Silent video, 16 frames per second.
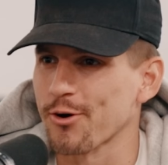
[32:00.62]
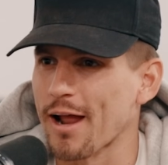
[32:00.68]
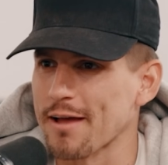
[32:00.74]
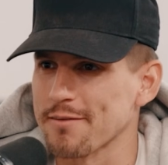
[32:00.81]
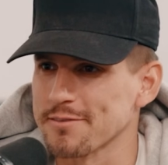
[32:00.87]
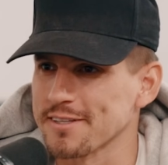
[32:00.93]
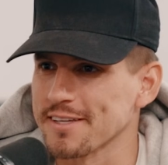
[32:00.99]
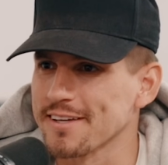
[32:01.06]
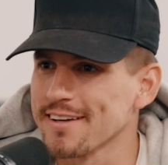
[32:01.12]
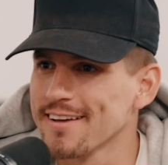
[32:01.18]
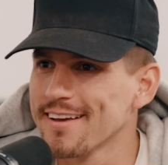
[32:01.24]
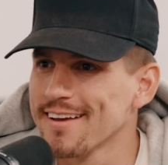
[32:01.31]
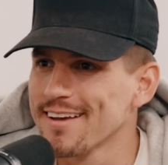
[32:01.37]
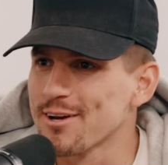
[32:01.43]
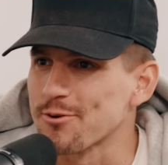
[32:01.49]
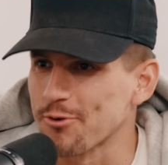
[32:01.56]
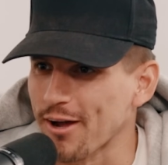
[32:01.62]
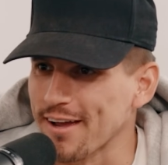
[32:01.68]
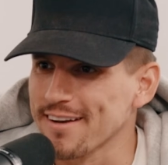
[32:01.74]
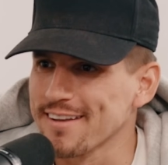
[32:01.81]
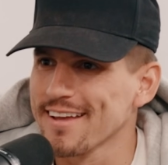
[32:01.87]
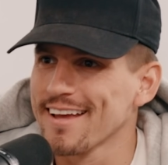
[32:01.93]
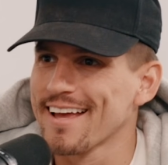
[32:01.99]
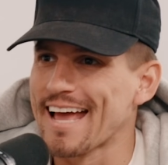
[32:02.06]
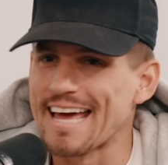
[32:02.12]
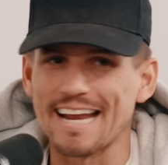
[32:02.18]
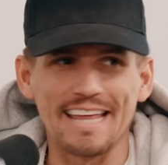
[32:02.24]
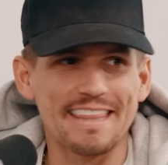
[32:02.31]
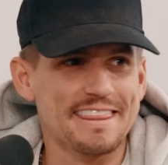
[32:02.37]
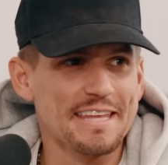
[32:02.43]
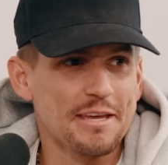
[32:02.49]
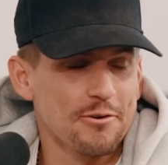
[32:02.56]
Gravity, right? And
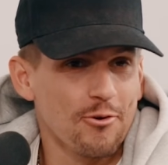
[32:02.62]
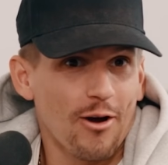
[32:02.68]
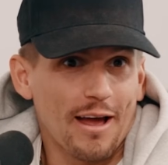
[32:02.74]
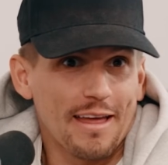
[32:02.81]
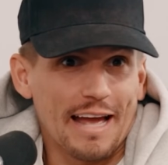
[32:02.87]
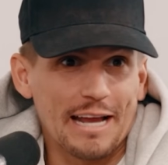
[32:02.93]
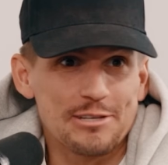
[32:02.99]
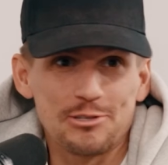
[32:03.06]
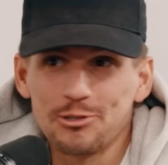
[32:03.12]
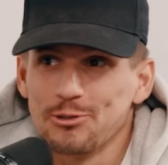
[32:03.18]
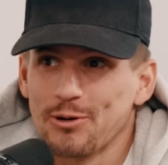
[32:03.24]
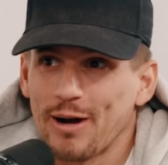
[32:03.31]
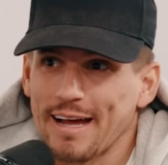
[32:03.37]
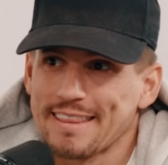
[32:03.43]
I think, I do.